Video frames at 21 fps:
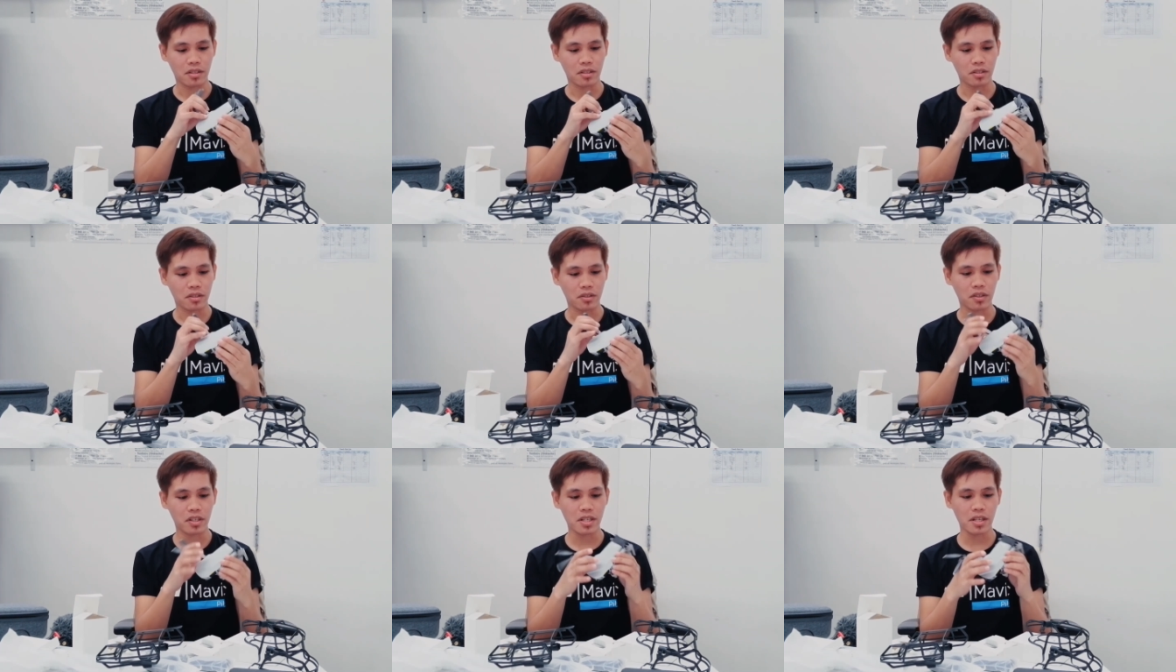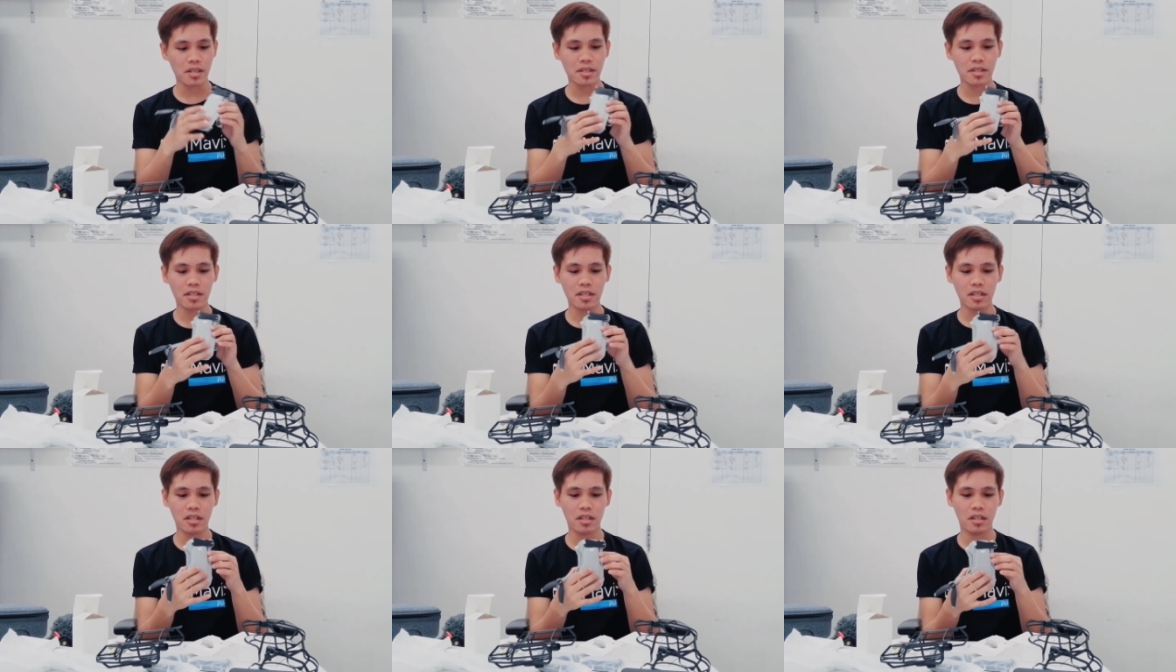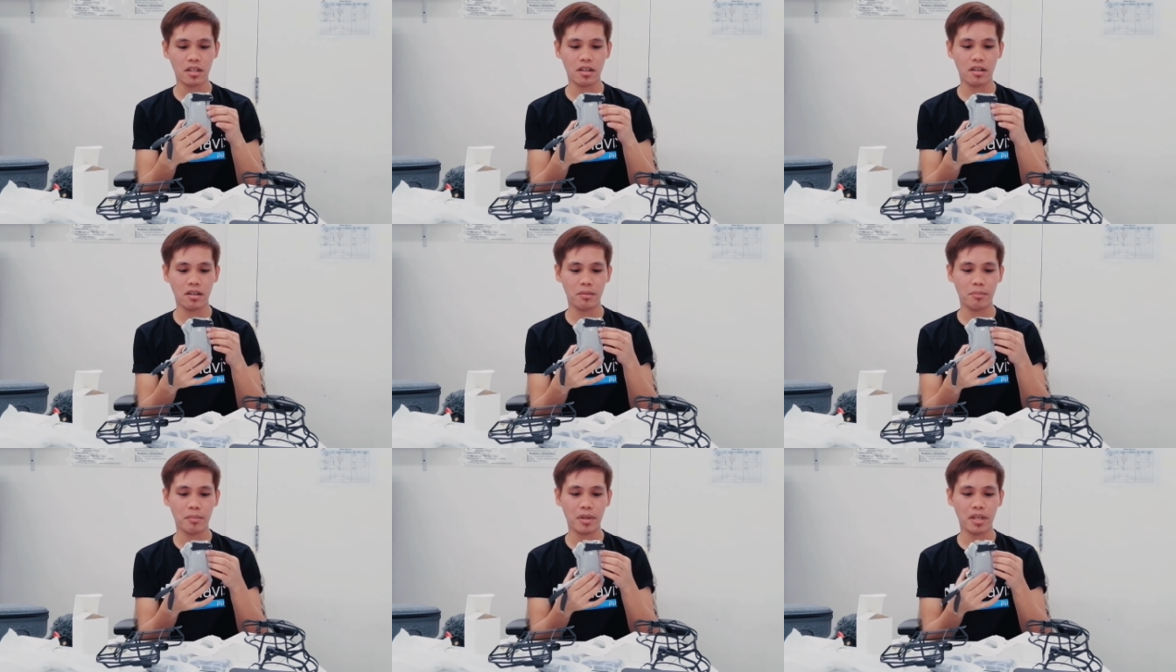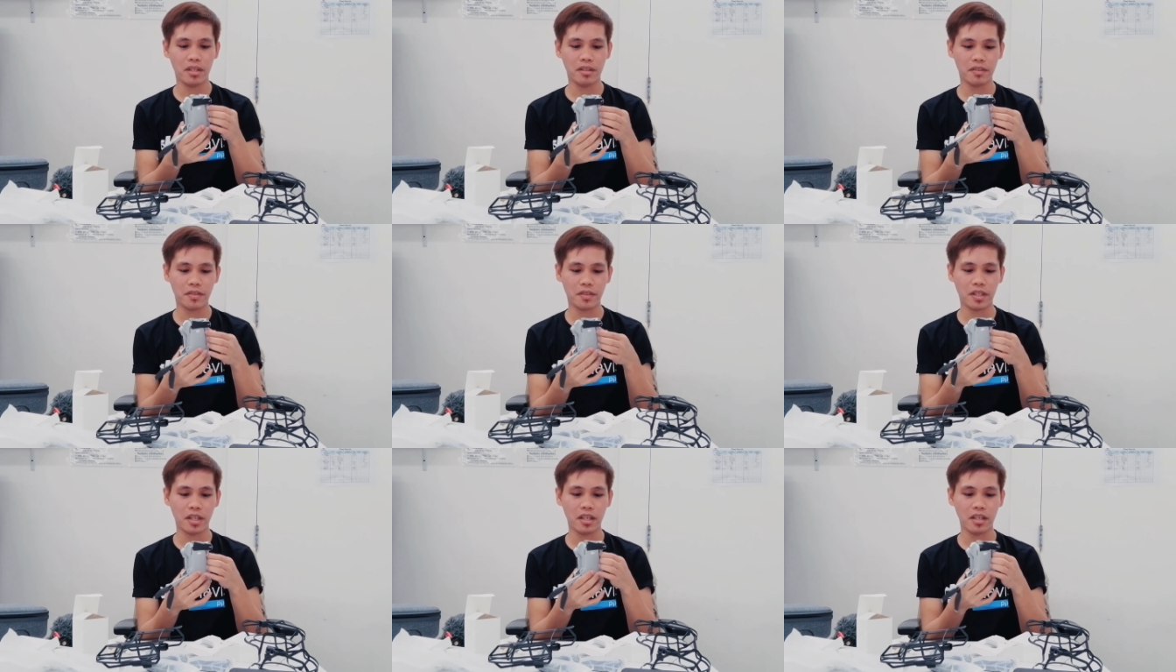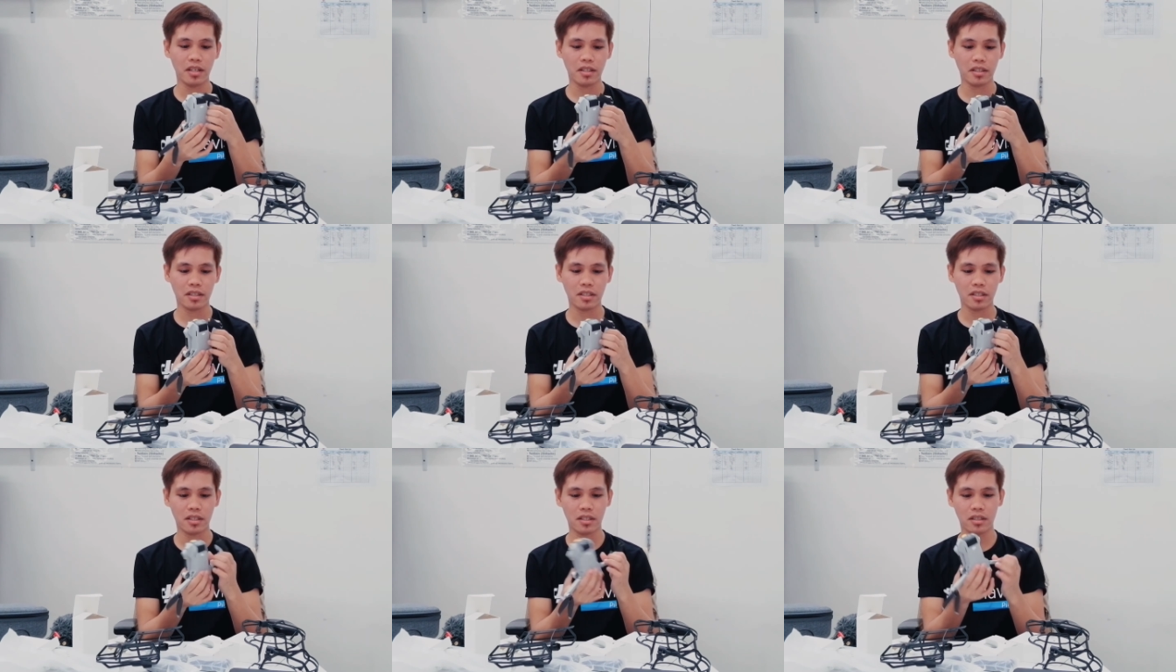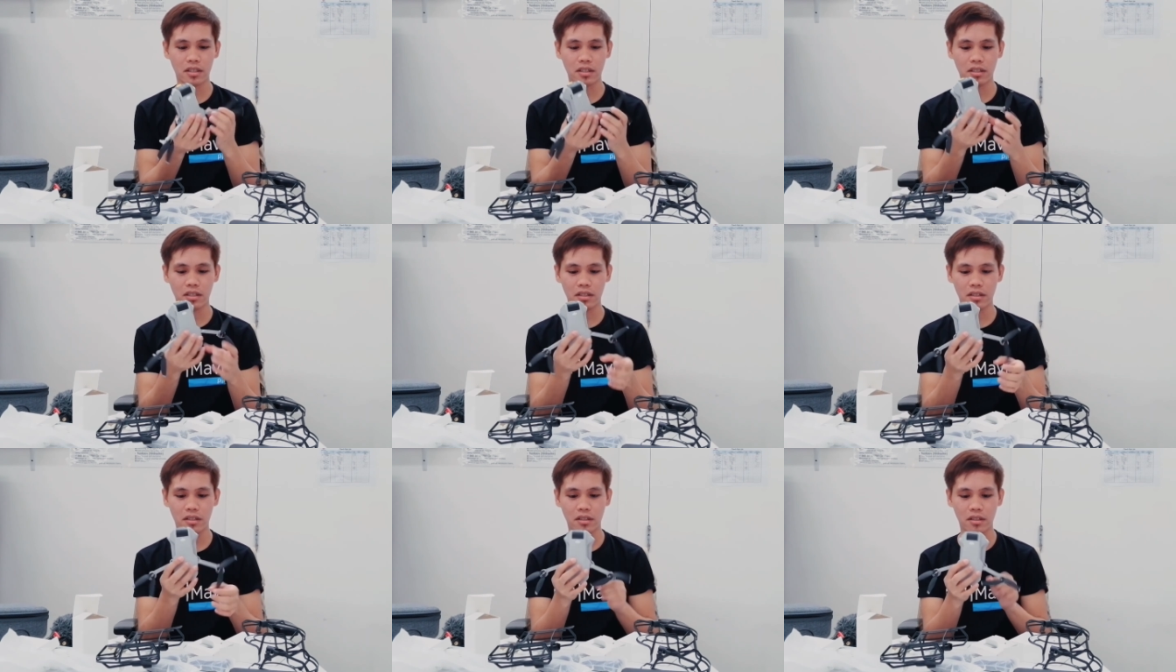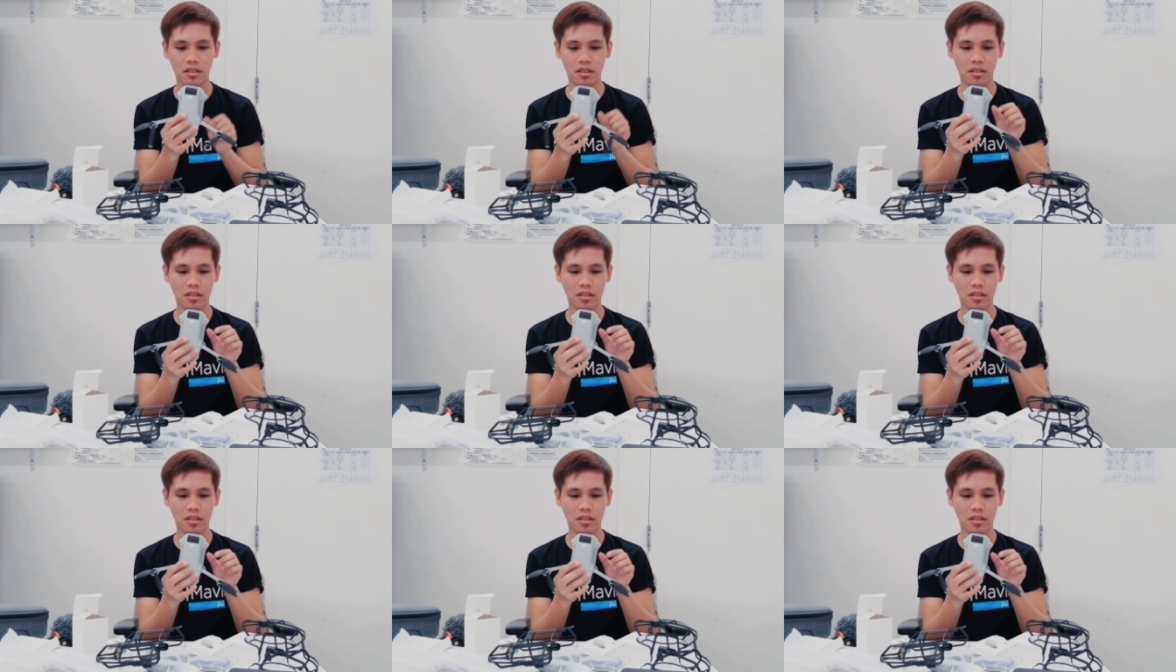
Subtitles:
this is the main thing, the